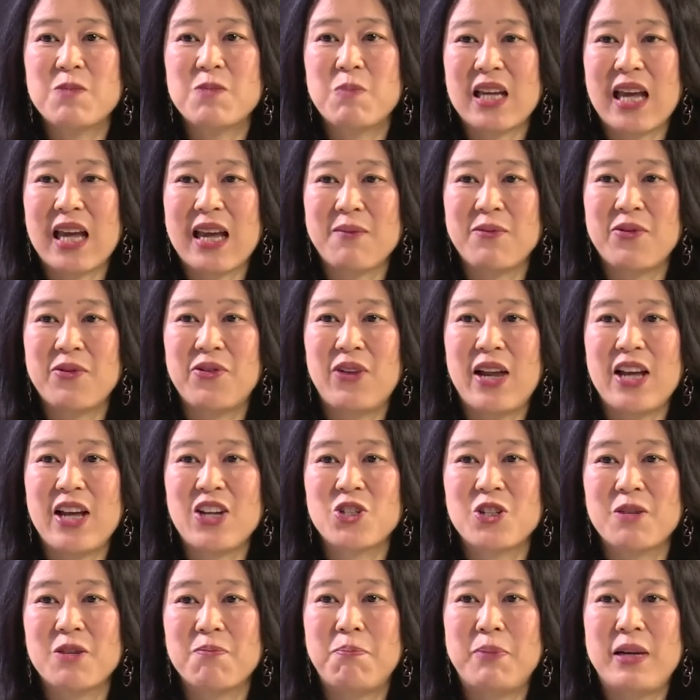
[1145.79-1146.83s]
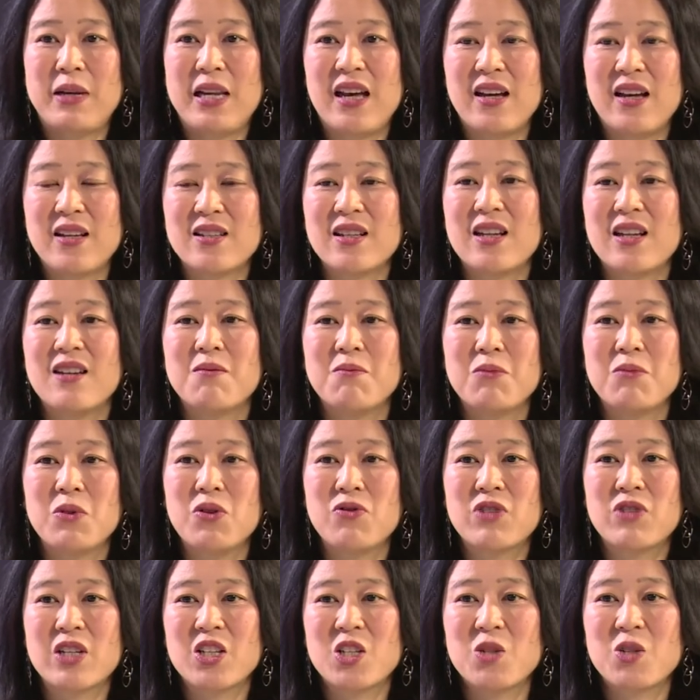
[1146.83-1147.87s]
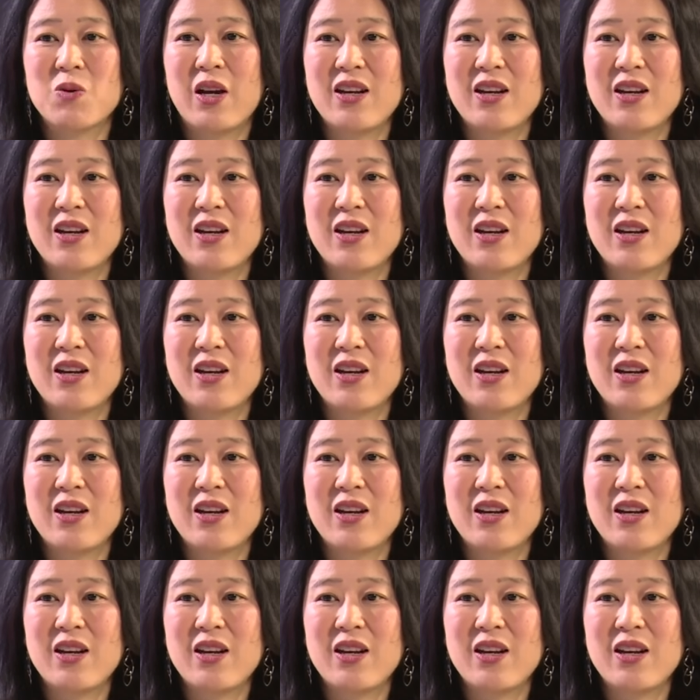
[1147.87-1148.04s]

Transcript: became flesh and blood and moved into our